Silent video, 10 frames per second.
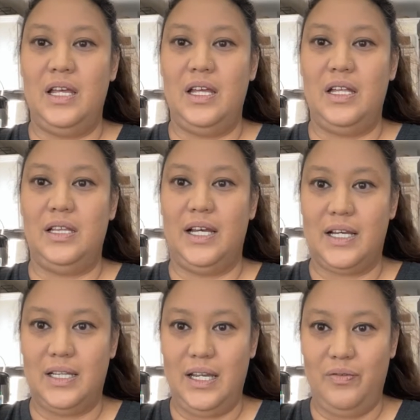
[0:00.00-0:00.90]

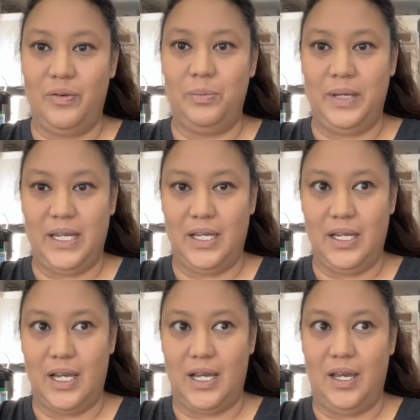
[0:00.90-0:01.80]
Luckily for
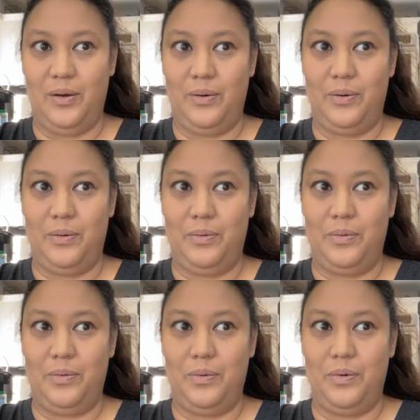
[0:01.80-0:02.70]
me, I
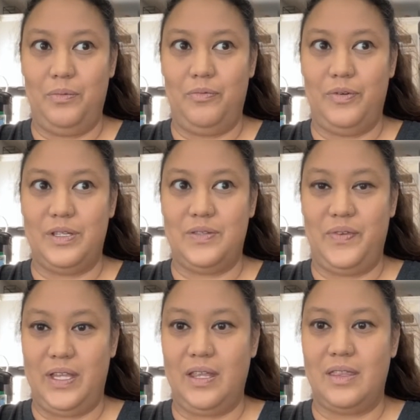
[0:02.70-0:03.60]
was
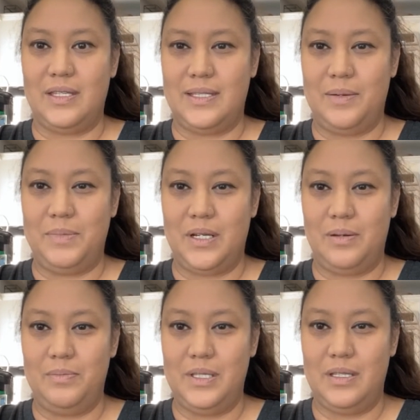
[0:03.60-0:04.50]
feeling the
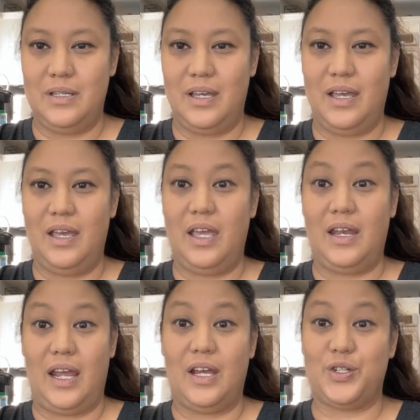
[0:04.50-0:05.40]
symptoms,
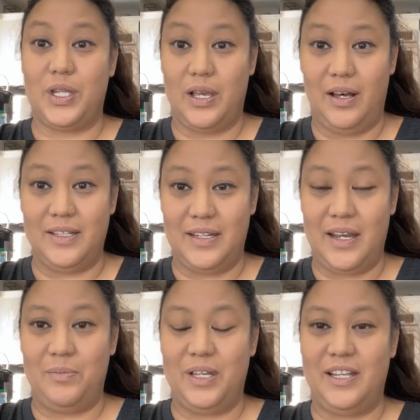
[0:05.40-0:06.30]
and I actually called an
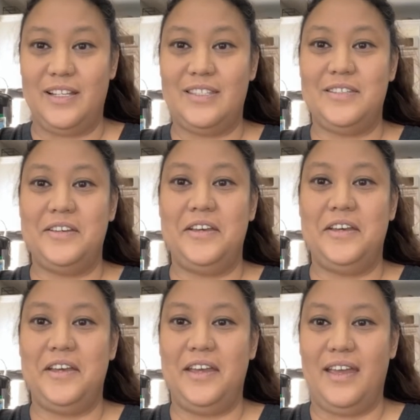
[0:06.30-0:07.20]
ambulance,
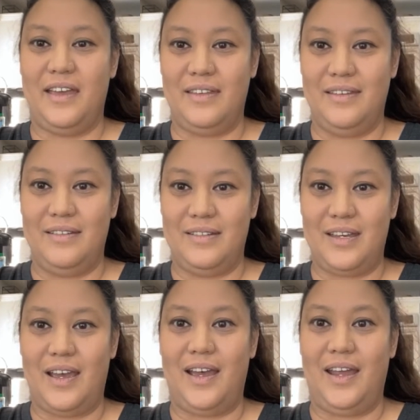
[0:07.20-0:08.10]
and
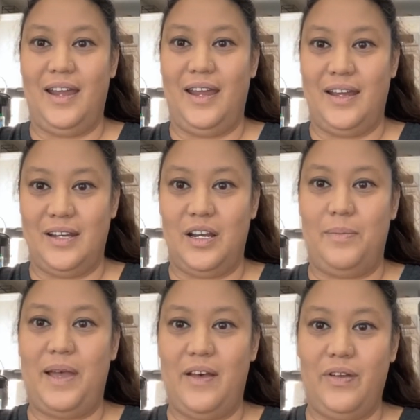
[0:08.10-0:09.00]
I ended
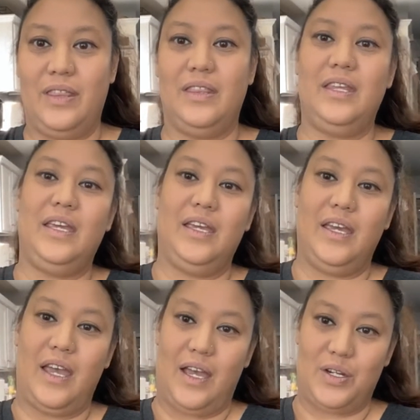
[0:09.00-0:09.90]
up having the
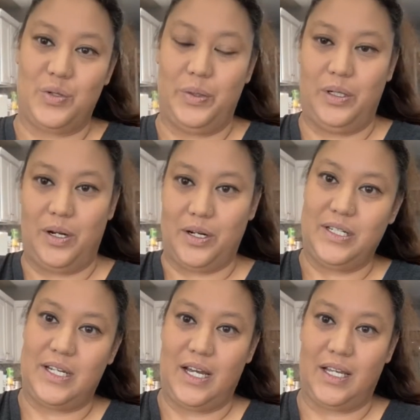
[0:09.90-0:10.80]
actual heart
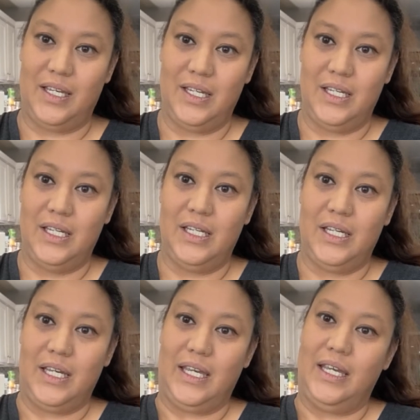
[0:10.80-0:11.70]
attack
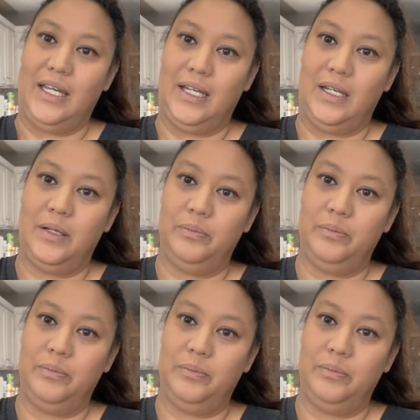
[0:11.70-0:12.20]
in